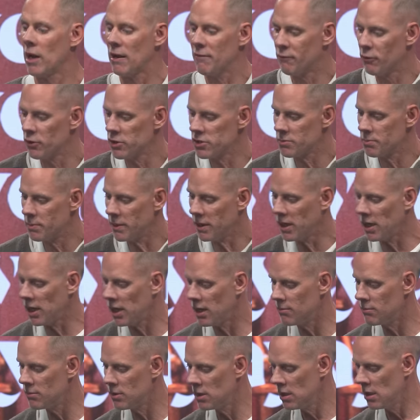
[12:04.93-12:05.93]
I first
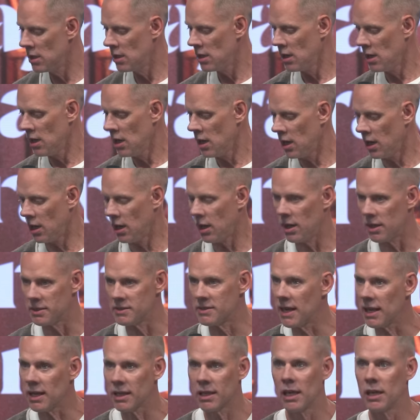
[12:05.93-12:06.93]
became uh, a
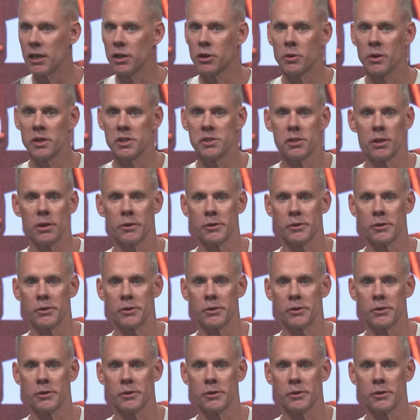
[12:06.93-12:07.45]
dedicated Christian.